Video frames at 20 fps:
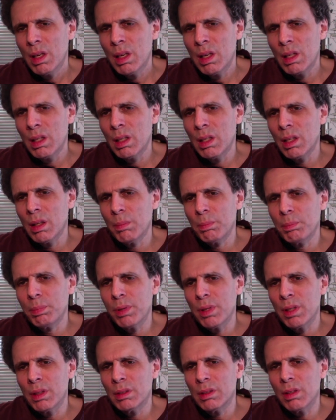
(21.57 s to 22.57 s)
And a lip
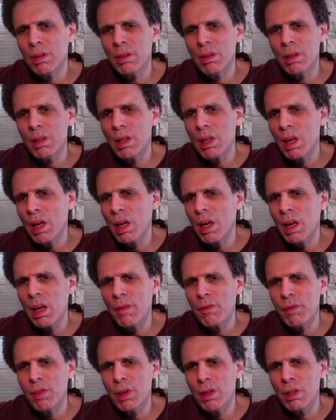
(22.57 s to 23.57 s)
bent on a
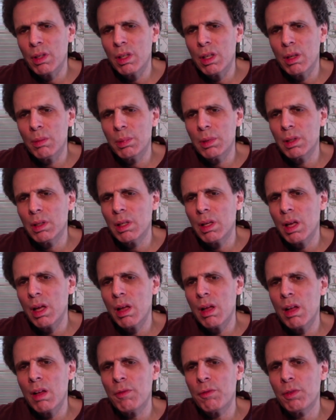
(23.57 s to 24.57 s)
half-filled cup of
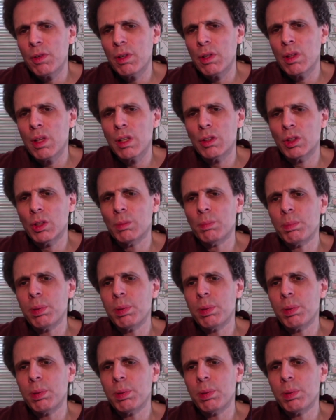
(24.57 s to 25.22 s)
coffee that you